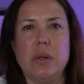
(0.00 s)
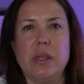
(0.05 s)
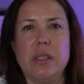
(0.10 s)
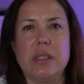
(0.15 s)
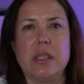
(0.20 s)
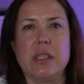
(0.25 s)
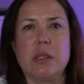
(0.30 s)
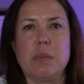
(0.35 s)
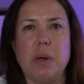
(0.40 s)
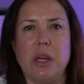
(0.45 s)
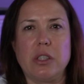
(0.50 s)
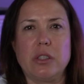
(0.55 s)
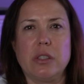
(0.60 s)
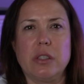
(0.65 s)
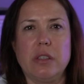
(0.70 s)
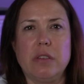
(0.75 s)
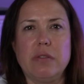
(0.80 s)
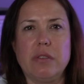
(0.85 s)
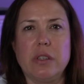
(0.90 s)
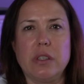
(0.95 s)
is
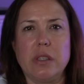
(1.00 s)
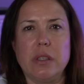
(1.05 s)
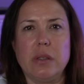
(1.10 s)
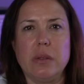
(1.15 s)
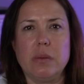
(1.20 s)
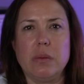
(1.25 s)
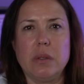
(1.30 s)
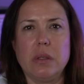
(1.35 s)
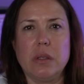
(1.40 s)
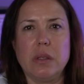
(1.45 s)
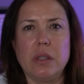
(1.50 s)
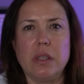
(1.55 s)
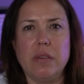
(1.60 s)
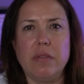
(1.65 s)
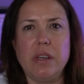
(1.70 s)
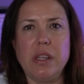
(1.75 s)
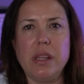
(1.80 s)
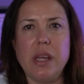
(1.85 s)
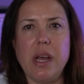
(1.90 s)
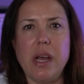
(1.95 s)
especially for you.
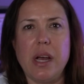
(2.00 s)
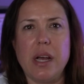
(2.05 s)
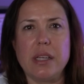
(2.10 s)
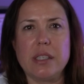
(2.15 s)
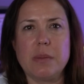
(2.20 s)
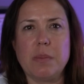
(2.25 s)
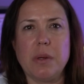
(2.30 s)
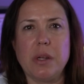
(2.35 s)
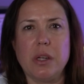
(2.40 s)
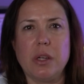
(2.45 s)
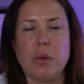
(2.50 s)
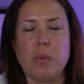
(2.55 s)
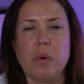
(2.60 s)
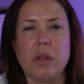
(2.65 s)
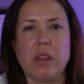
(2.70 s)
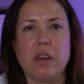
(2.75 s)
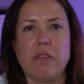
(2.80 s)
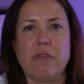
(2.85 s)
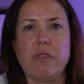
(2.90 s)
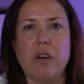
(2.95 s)
Leaving the hospital
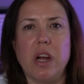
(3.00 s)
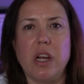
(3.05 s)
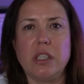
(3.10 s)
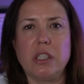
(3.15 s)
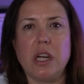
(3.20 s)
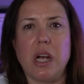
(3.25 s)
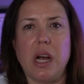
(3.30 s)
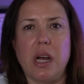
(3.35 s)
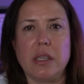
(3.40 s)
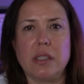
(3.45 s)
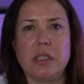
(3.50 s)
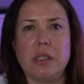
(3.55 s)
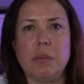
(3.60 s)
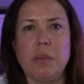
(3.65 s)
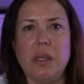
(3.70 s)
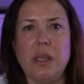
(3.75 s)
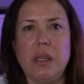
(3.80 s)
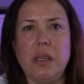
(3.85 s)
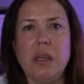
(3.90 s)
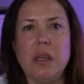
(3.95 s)
with a fresh
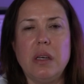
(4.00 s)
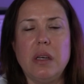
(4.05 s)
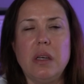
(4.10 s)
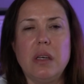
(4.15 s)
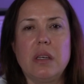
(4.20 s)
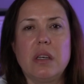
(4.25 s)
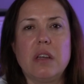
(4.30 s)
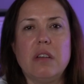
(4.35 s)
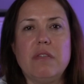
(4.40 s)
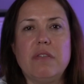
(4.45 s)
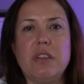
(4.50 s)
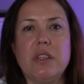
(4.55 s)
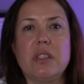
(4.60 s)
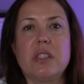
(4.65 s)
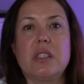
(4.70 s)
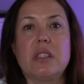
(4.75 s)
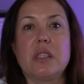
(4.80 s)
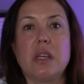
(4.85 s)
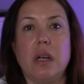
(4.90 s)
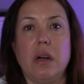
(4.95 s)
ostomy can feel
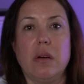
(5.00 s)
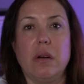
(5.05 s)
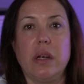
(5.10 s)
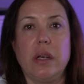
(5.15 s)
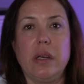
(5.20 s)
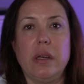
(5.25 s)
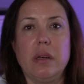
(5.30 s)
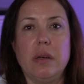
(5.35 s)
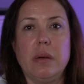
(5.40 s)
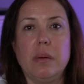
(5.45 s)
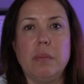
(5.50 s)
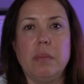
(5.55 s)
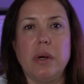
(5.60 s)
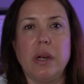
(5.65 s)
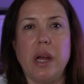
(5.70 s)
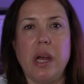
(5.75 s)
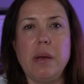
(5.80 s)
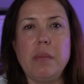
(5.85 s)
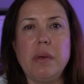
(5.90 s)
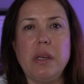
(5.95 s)
scary, but
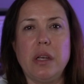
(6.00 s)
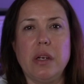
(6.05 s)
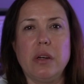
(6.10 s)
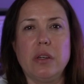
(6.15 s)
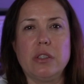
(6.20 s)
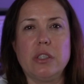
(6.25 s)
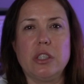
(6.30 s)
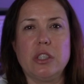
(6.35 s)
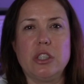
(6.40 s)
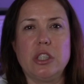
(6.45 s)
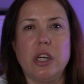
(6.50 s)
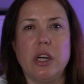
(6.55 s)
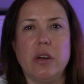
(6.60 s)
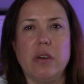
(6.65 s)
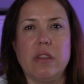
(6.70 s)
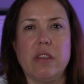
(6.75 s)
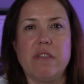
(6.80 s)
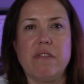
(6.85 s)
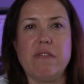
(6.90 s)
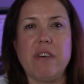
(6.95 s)
I'm here to share
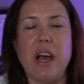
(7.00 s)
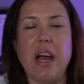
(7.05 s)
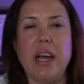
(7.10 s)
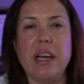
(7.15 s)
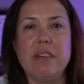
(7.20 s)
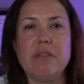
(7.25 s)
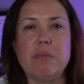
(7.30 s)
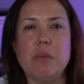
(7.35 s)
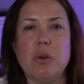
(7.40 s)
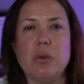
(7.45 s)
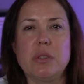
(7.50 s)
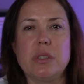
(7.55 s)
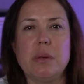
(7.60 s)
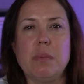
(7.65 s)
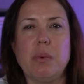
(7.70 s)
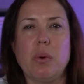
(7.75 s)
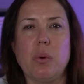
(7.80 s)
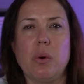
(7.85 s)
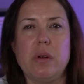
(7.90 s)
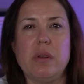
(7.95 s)
the 5 most
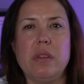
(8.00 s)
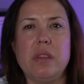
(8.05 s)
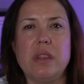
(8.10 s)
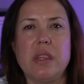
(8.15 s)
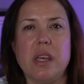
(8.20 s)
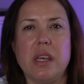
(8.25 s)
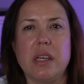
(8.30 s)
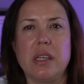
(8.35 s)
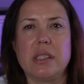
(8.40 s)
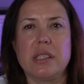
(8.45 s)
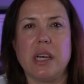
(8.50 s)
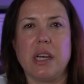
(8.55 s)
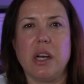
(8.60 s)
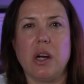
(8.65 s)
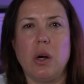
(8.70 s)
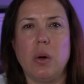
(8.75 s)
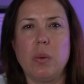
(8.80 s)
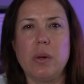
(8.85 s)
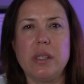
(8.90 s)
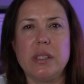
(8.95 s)
important things I
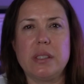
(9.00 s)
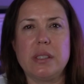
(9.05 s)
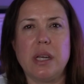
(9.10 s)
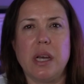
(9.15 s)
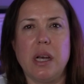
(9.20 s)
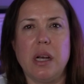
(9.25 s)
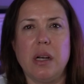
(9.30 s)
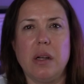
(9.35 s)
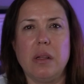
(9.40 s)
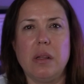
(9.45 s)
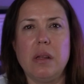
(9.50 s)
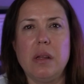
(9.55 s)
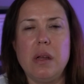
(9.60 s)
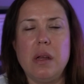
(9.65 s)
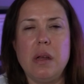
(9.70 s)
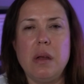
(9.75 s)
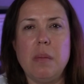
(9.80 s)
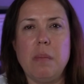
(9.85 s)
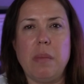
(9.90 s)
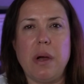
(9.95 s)
always tell
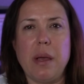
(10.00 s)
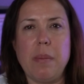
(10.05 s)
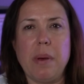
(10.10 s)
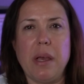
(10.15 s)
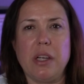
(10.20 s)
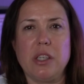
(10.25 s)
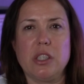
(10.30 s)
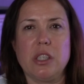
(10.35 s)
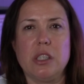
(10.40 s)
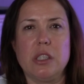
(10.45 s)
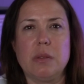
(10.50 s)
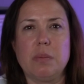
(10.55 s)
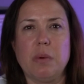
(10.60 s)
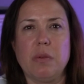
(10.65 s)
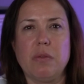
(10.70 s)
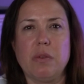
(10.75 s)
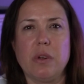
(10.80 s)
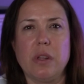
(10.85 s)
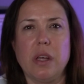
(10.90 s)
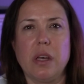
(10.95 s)
my patients
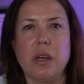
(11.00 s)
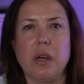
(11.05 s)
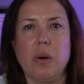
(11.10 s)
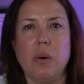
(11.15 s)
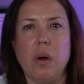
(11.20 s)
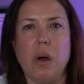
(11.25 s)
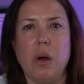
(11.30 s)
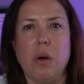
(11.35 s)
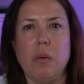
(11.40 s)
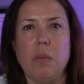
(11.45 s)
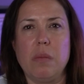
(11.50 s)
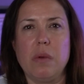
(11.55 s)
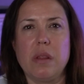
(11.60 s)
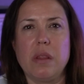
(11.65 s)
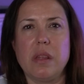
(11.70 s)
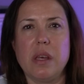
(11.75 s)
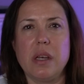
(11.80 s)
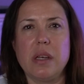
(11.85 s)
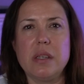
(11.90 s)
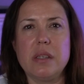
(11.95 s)
before they go home.
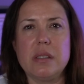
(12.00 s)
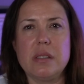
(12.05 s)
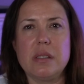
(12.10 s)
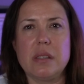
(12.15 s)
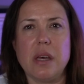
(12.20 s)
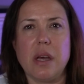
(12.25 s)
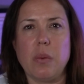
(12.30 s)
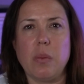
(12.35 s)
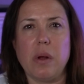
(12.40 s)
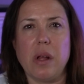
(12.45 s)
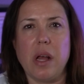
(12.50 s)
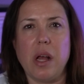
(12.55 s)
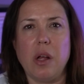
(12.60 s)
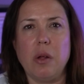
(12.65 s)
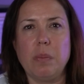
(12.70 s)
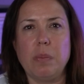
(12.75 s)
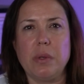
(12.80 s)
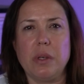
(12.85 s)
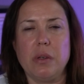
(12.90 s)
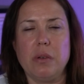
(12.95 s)
Things that will
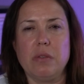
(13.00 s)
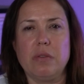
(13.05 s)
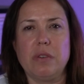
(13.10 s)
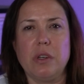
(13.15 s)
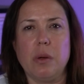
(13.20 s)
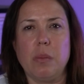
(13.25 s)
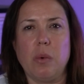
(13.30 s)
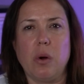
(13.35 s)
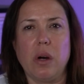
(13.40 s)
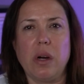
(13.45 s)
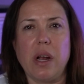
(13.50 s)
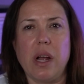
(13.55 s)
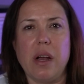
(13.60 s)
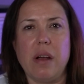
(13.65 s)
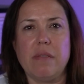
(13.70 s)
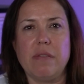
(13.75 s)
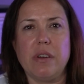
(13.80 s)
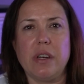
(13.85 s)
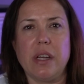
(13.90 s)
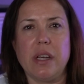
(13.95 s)
help you feel more
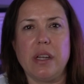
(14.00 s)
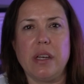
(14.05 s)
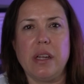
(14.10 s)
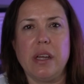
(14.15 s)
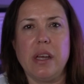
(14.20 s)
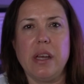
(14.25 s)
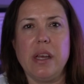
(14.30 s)
confident